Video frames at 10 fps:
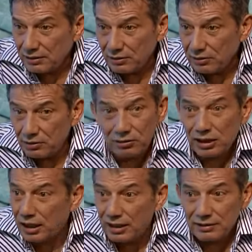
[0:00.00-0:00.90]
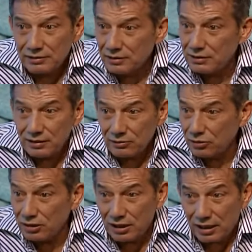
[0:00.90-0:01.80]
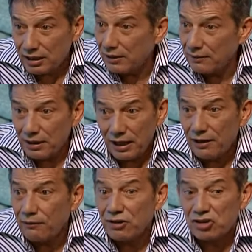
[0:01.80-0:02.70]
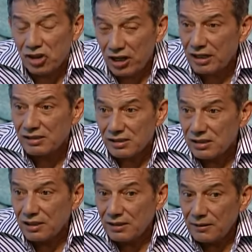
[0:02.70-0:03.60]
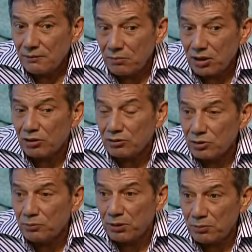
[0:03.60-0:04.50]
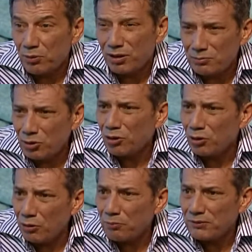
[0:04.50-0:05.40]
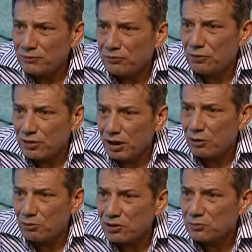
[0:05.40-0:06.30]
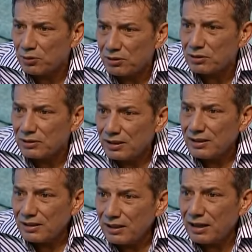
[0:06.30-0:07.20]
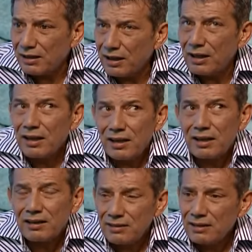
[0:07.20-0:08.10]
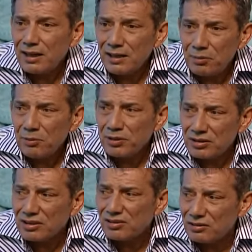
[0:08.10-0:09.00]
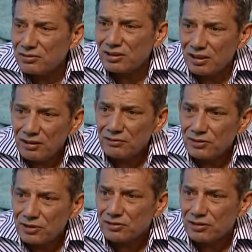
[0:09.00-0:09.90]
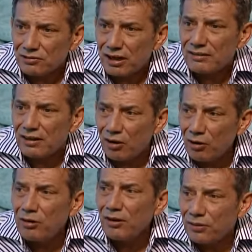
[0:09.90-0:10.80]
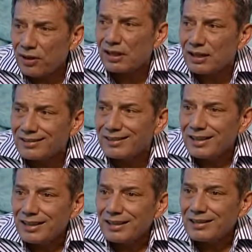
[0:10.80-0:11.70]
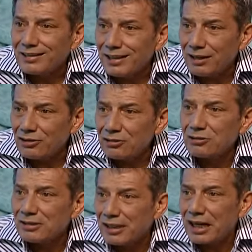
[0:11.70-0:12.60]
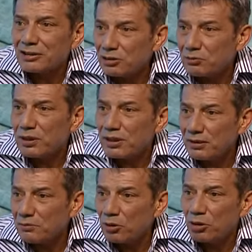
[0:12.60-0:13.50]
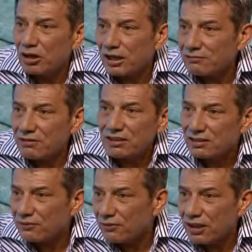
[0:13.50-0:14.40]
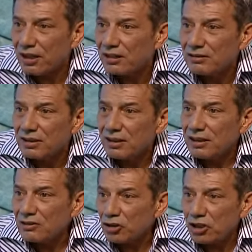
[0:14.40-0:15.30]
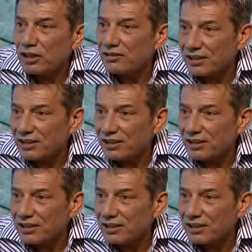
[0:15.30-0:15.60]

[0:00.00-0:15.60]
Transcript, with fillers: you got you got a heavy chance because you people are more open for the Holy Spirit Mm. And, there's a lot of people in this country that love Jesus Christ. The only thing is mm. that you got to be more aggressive in mm. share the